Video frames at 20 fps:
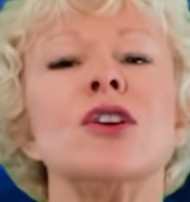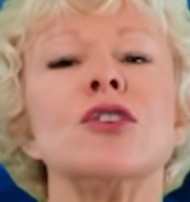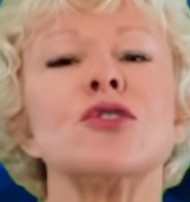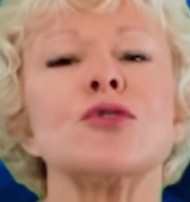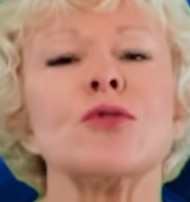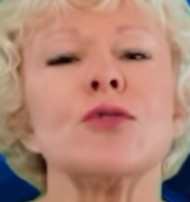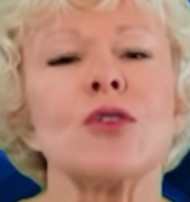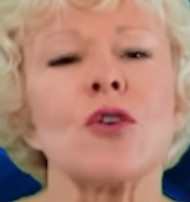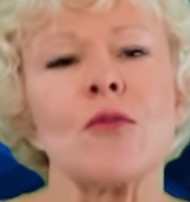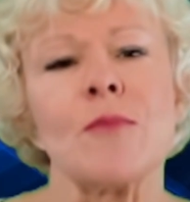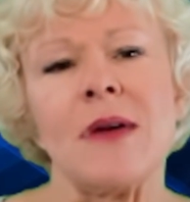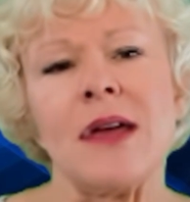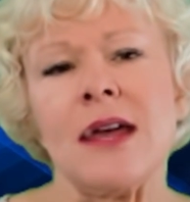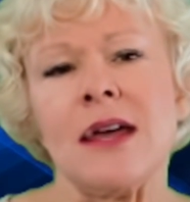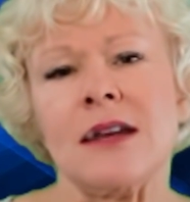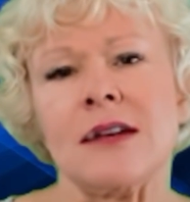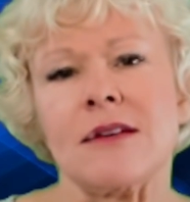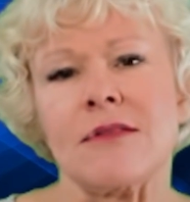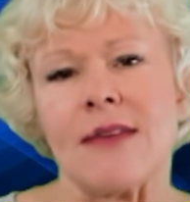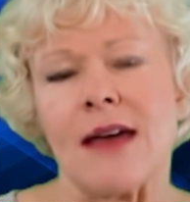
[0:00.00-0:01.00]
Trudeau
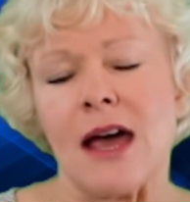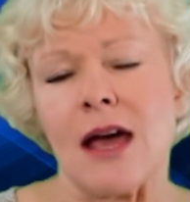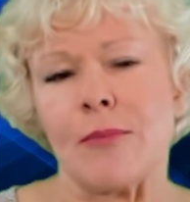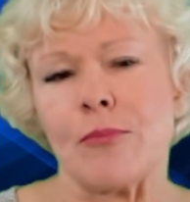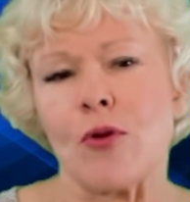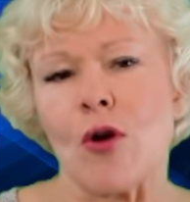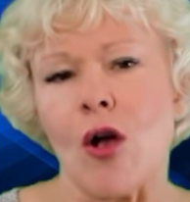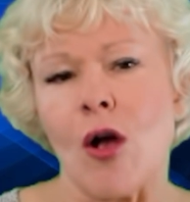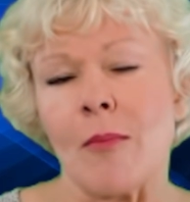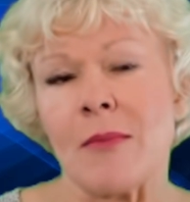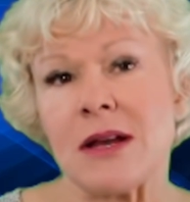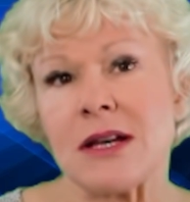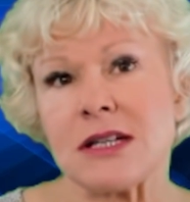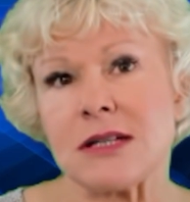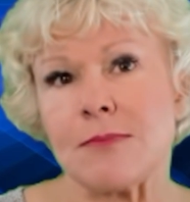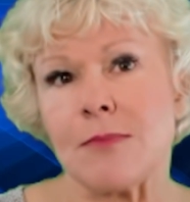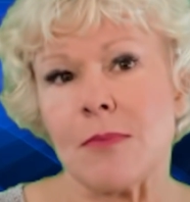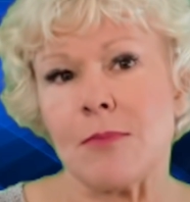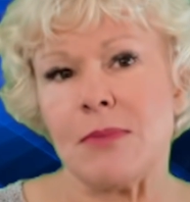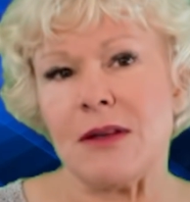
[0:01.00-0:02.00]
made that
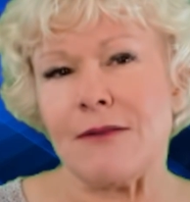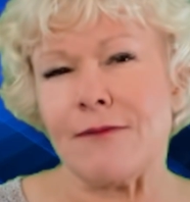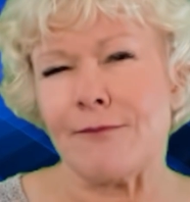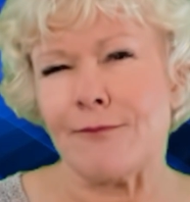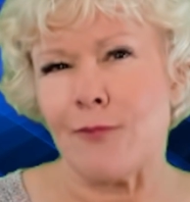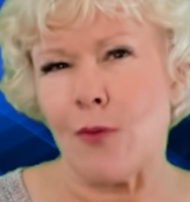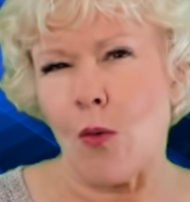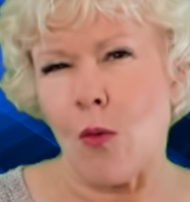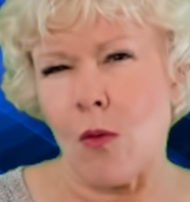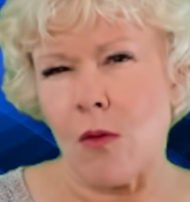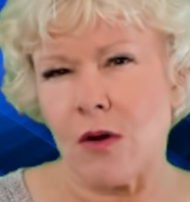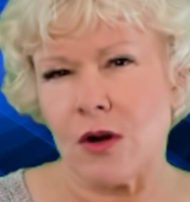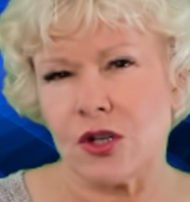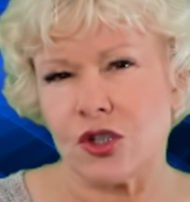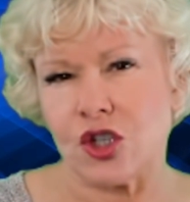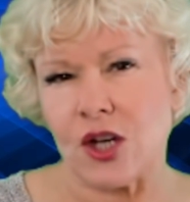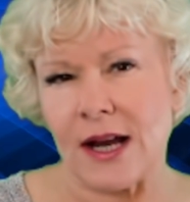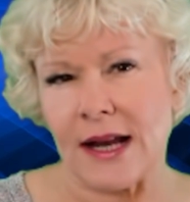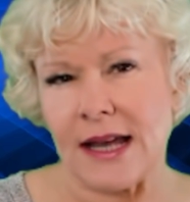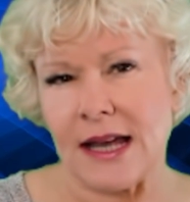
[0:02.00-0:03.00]
promise before
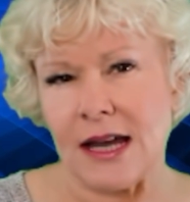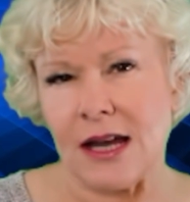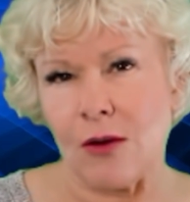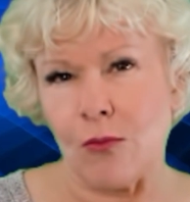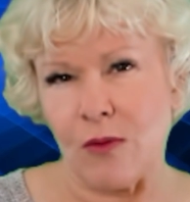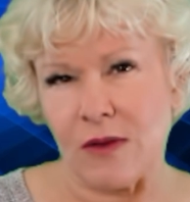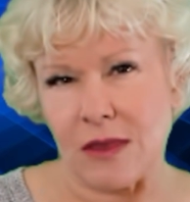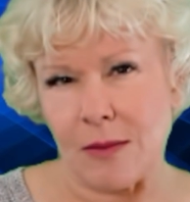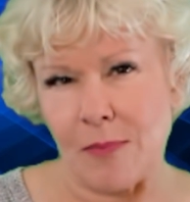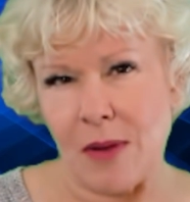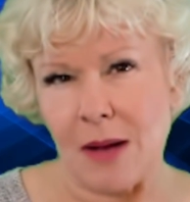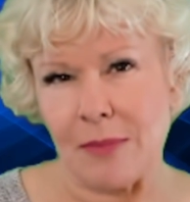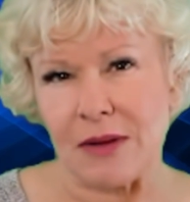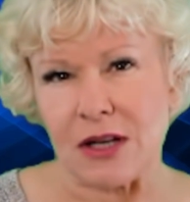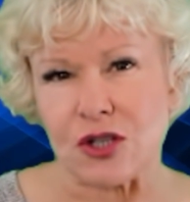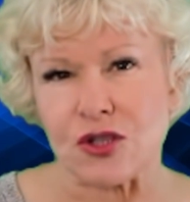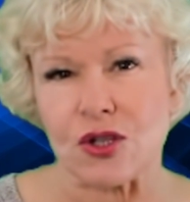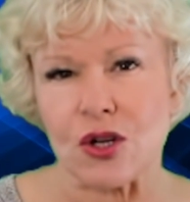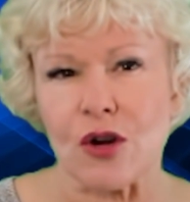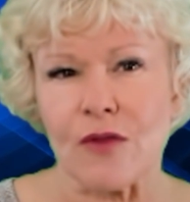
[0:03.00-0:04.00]
checking with the
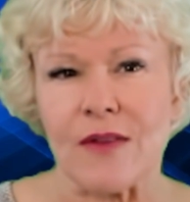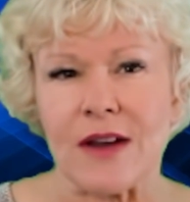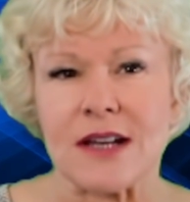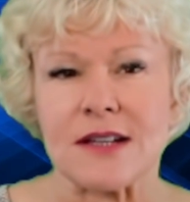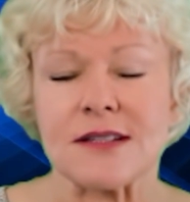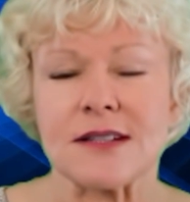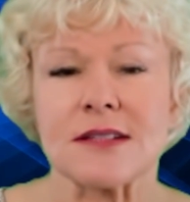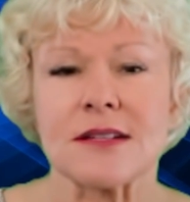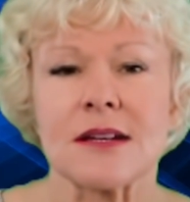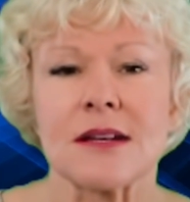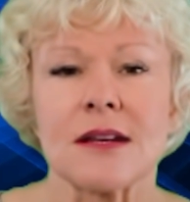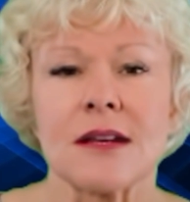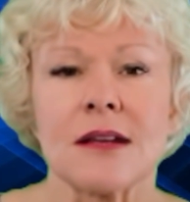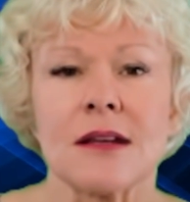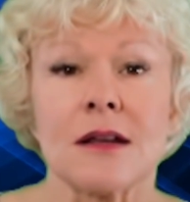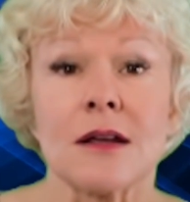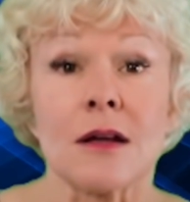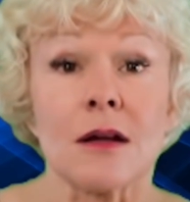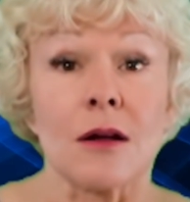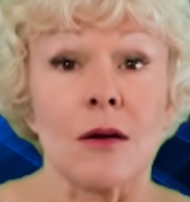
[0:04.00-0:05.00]
public service.
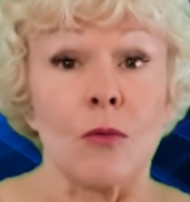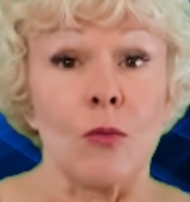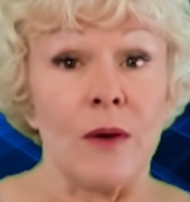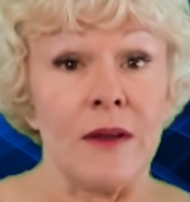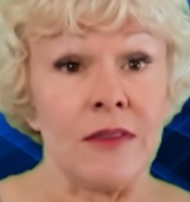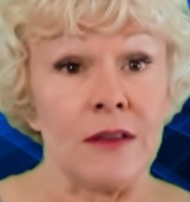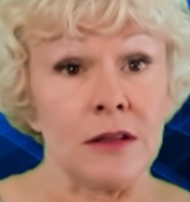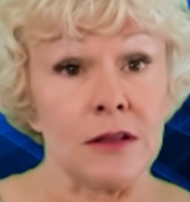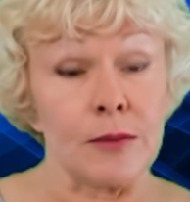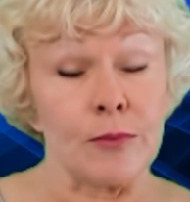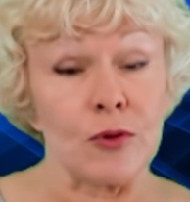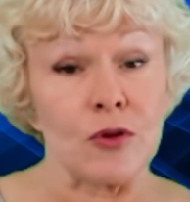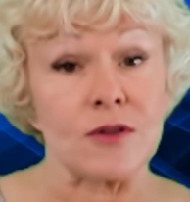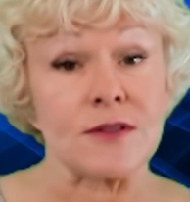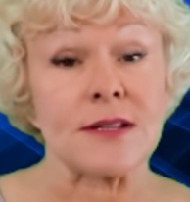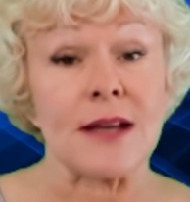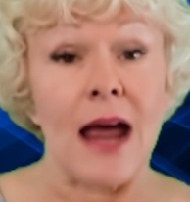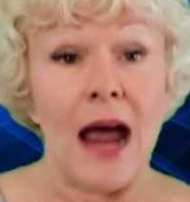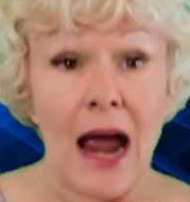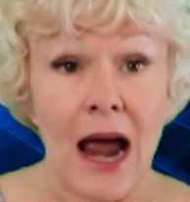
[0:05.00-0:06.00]
When the
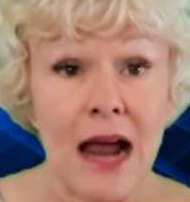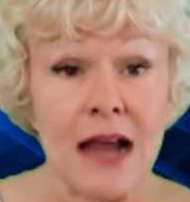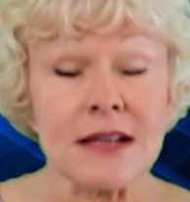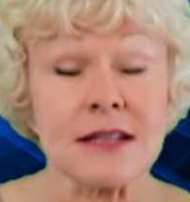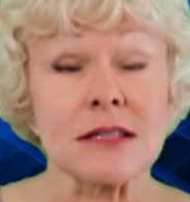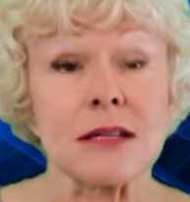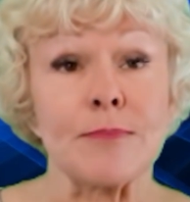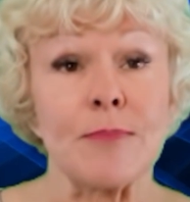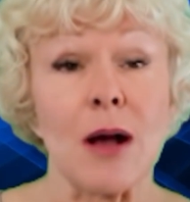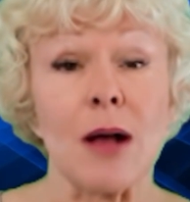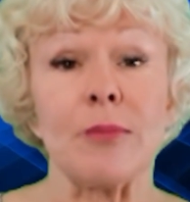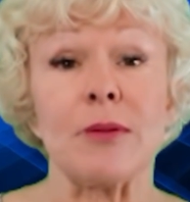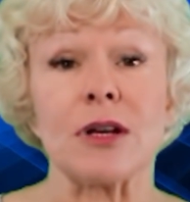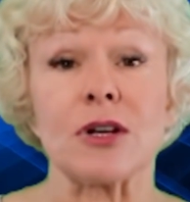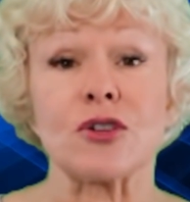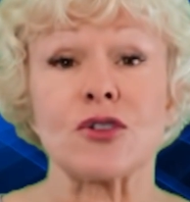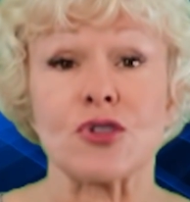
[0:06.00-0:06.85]
Liberals asked the public